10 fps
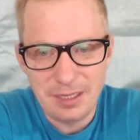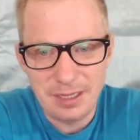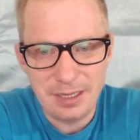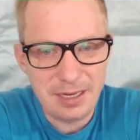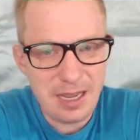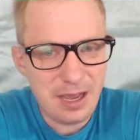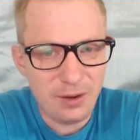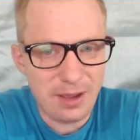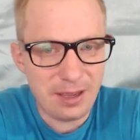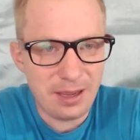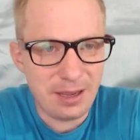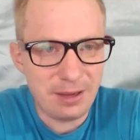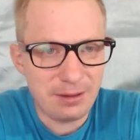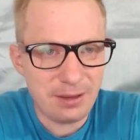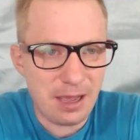now
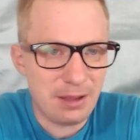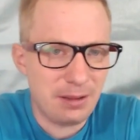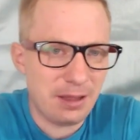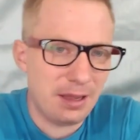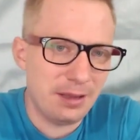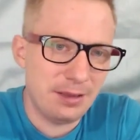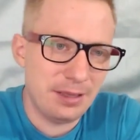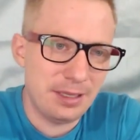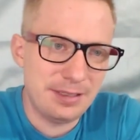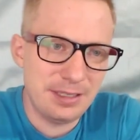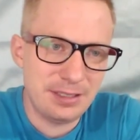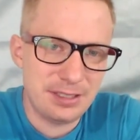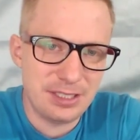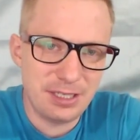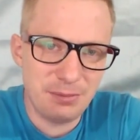it didn't
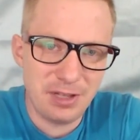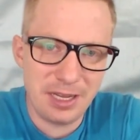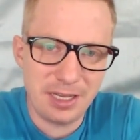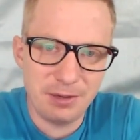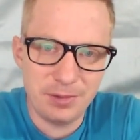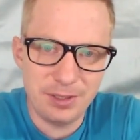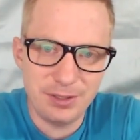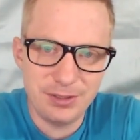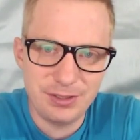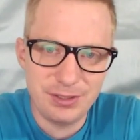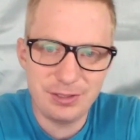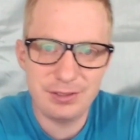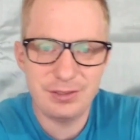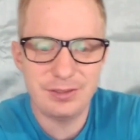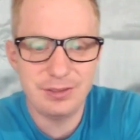seem like it was.
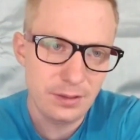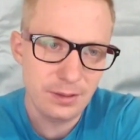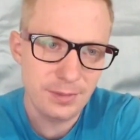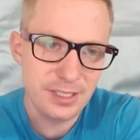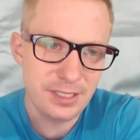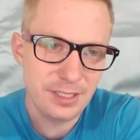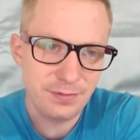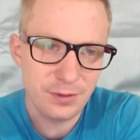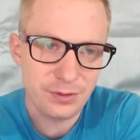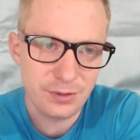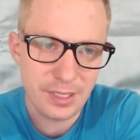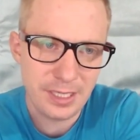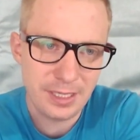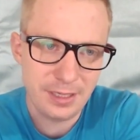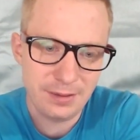Let me see if those are
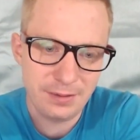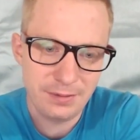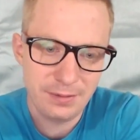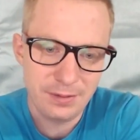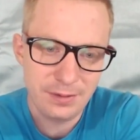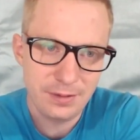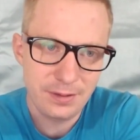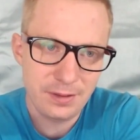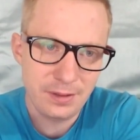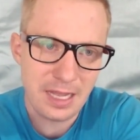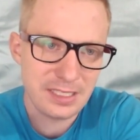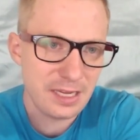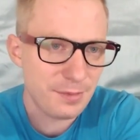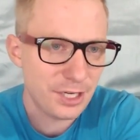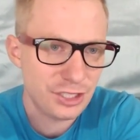in. The last
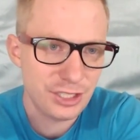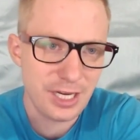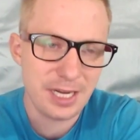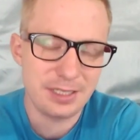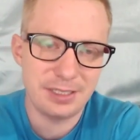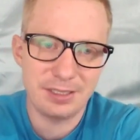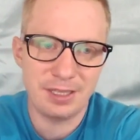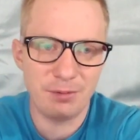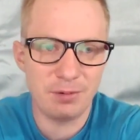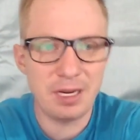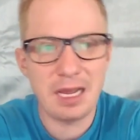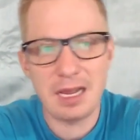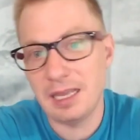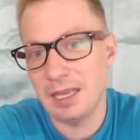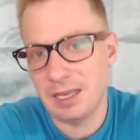time I checked, they were
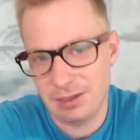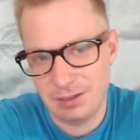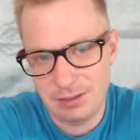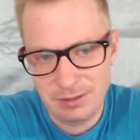not in.